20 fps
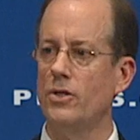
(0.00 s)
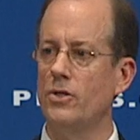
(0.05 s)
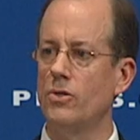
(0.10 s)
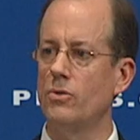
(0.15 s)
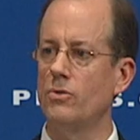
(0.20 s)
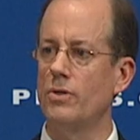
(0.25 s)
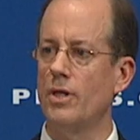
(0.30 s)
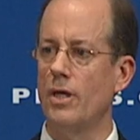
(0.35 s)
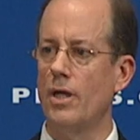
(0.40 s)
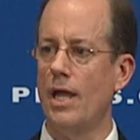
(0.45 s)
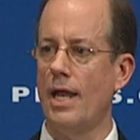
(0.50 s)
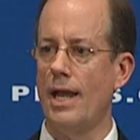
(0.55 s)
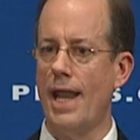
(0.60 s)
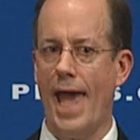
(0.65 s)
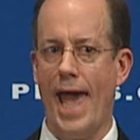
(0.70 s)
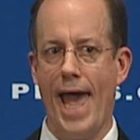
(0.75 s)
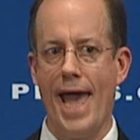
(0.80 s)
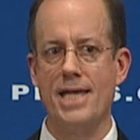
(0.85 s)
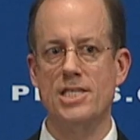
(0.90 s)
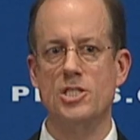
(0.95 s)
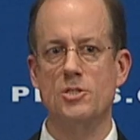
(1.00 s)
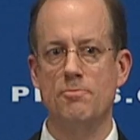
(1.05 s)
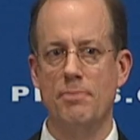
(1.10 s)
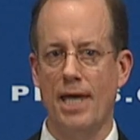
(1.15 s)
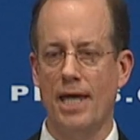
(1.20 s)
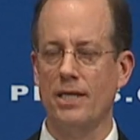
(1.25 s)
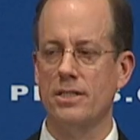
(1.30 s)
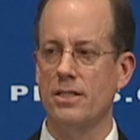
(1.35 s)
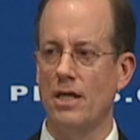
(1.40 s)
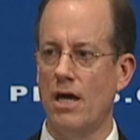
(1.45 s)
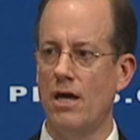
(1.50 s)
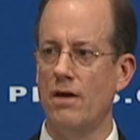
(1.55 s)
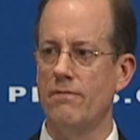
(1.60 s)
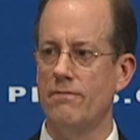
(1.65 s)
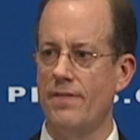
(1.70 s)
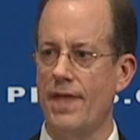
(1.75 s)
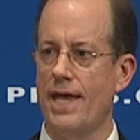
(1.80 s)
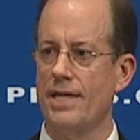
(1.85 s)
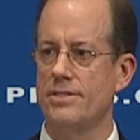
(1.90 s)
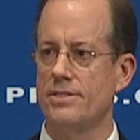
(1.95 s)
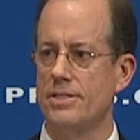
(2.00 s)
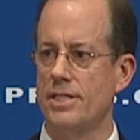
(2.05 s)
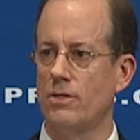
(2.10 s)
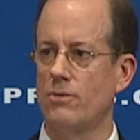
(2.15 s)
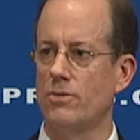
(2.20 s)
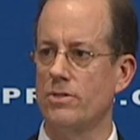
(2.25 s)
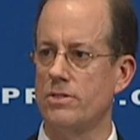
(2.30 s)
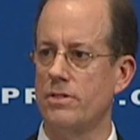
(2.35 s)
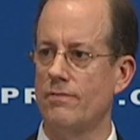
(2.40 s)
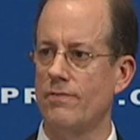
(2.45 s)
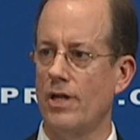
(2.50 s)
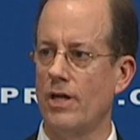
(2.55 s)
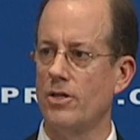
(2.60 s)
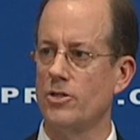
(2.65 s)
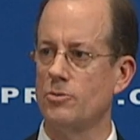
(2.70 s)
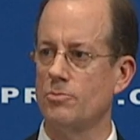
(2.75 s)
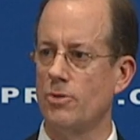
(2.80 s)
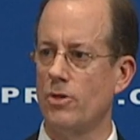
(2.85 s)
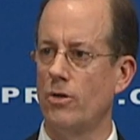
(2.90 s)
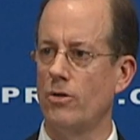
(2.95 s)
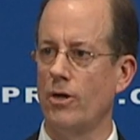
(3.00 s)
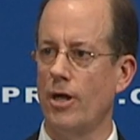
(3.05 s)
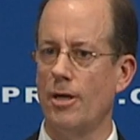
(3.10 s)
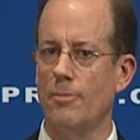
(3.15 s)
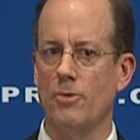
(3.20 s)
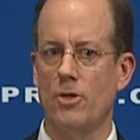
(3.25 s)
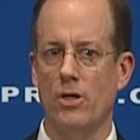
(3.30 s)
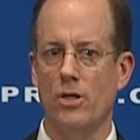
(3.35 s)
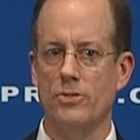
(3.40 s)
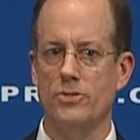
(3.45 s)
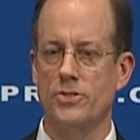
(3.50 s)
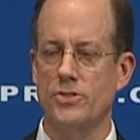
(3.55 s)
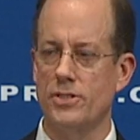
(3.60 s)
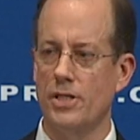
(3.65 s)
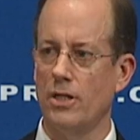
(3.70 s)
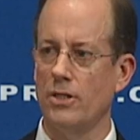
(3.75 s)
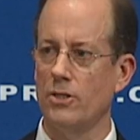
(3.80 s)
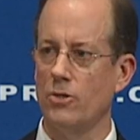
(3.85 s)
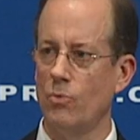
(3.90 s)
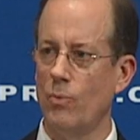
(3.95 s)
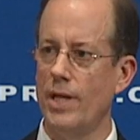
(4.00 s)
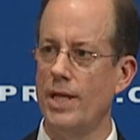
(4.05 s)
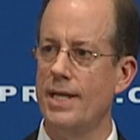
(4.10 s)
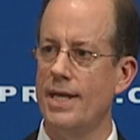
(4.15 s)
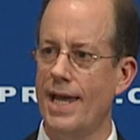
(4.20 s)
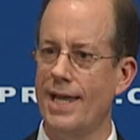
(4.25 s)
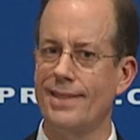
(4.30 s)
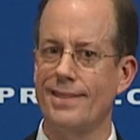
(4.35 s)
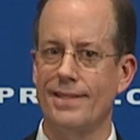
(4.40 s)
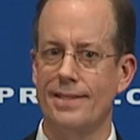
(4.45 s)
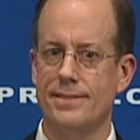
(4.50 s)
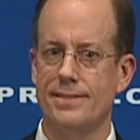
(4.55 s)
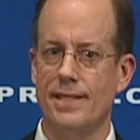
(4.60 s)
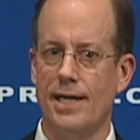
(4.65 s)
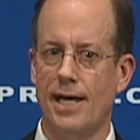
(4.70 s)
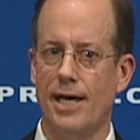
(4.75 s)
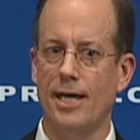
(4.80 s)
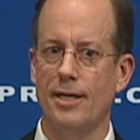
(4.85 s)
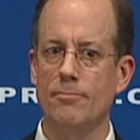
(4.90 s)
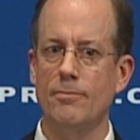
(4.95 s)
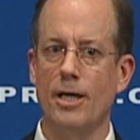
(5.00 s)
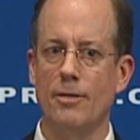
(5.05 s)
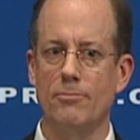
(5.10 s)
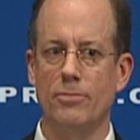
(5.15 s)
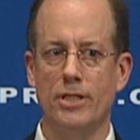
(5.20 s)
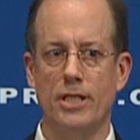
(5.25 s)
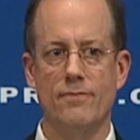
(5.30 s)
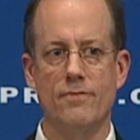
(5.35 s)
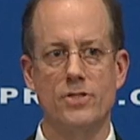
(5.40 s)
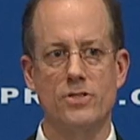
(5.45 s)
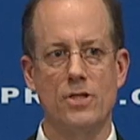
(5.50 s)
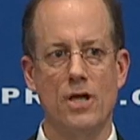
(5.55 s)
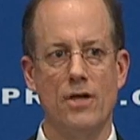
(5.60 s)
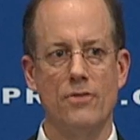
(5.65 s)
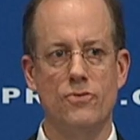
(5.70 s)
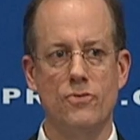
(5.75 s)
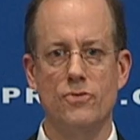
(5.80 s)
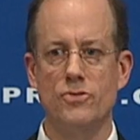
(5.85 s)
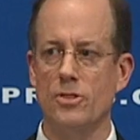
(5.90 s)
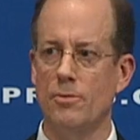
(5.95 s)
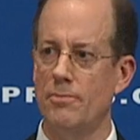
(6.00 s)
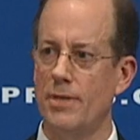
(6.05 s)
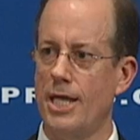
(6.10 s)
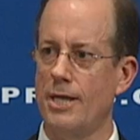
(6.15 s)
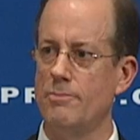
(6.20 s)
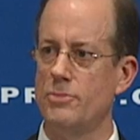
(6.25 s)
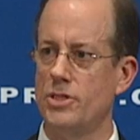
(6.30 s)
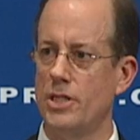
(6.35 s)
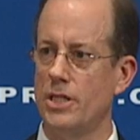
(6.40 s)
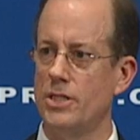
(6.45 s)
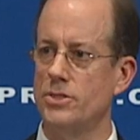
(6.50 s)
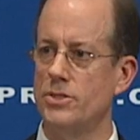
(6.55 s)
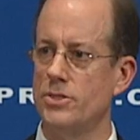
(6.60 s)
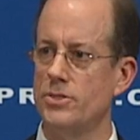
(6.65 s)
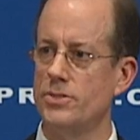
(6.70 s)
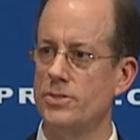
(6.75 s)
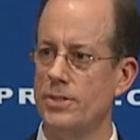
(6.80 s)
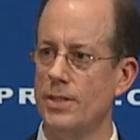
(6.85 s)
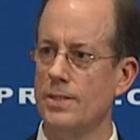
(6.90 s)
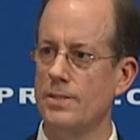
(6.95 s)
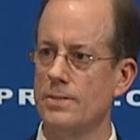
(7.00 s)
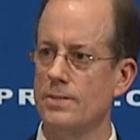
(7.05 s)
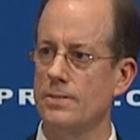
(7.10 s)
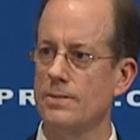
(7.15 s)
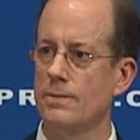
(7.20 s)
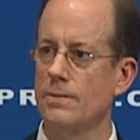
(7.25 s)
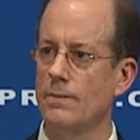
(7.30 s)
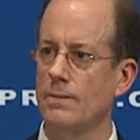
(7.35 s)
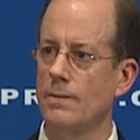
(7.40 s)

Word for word: you that an aspect of that secret surveillance program called Stellar Wind at the time, I believe it's gone through some name changes since,